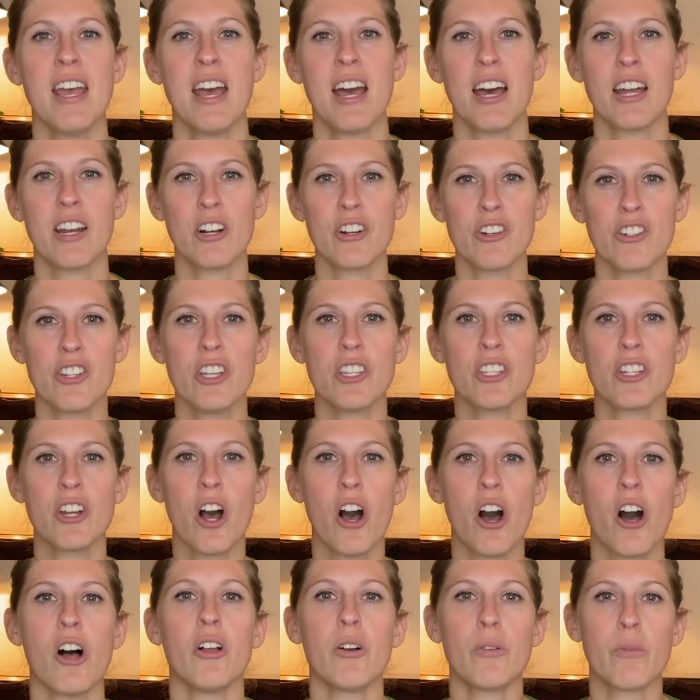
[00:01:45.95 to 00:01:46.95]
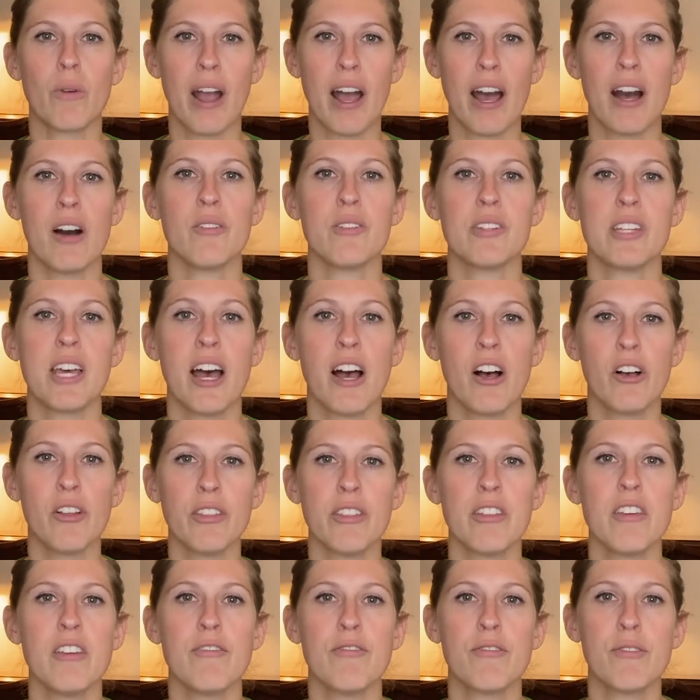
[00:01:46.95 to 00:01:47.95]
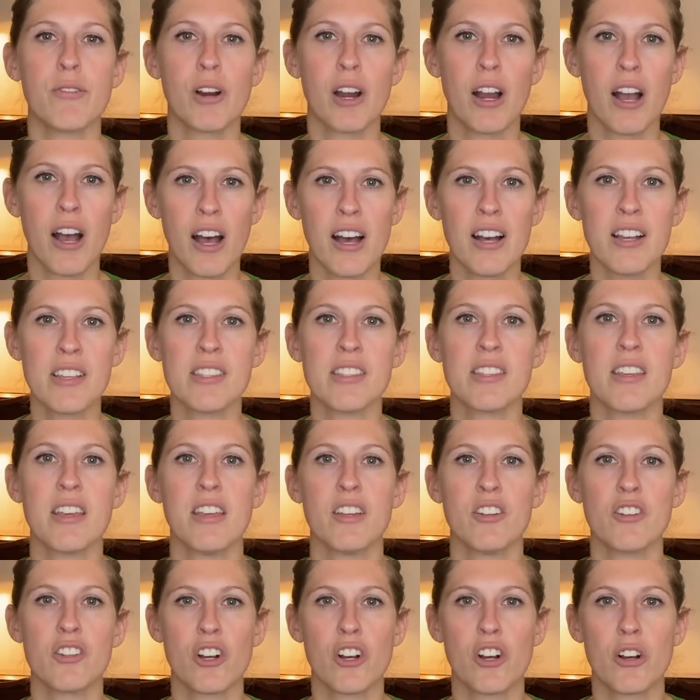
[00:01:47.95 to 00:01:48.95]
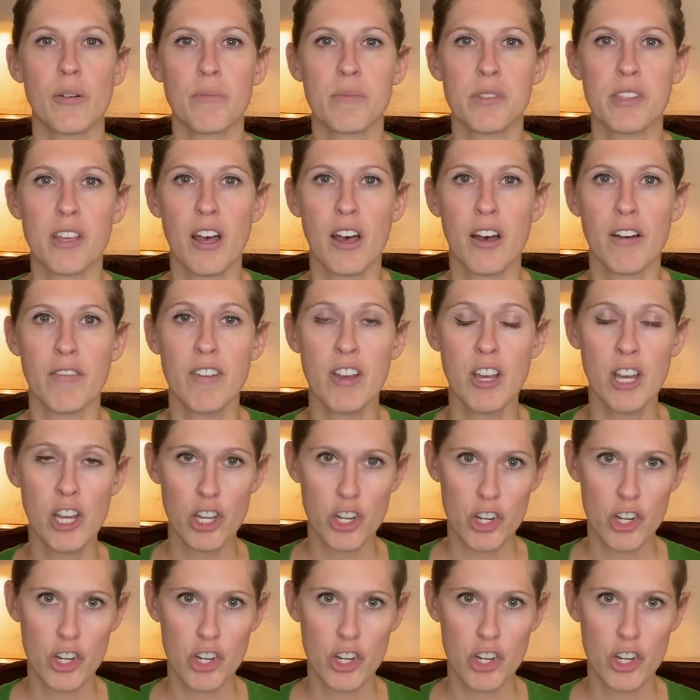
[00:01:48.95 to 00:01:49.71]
and are just all around healthy for us in terms of